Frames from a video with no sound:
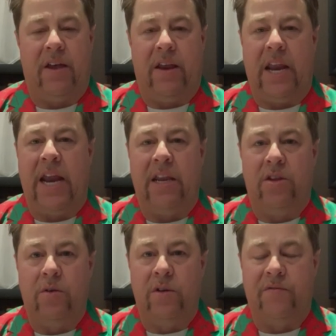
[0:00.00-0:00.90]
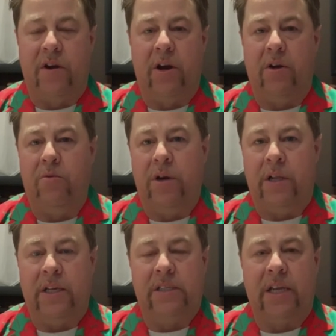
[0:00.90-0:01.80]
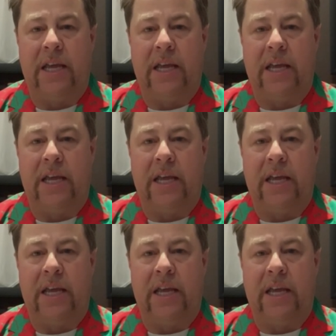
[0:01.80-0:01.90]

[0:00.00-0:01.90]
and 82 is very realistic.